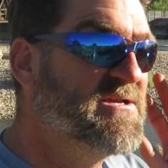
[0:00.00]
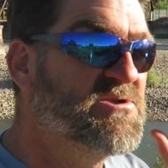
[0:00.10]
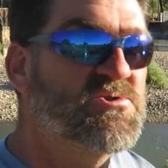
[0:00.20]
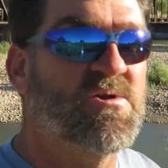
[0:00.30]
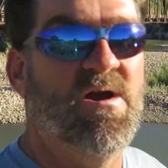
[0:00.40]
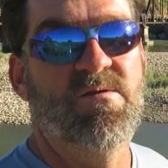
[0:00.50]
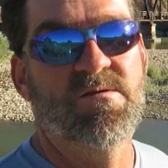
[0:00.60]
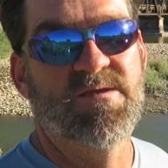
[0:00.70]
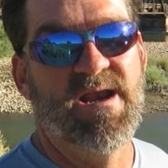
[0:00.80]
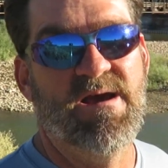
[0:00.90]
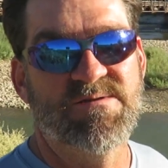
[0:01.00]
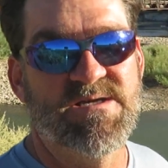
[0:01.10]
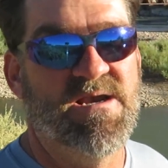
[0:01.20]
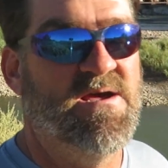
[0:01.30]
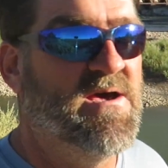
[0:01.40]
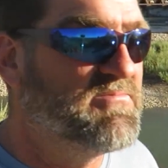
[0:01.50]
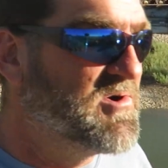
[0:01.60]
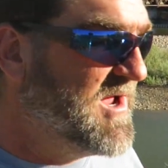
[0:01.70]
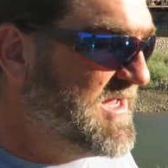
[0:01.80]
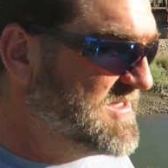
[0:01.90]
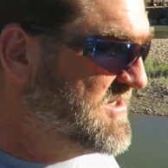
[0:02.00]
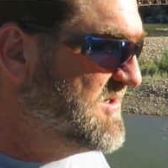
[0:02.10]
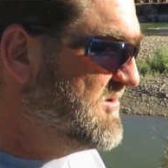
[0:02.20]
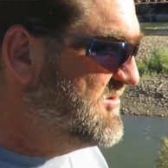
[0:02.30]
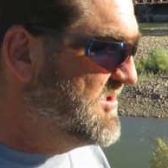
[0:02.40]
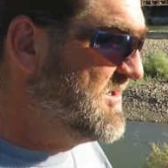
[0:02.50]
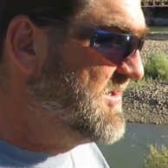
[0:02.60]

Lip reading: controller that I was going to upgrade to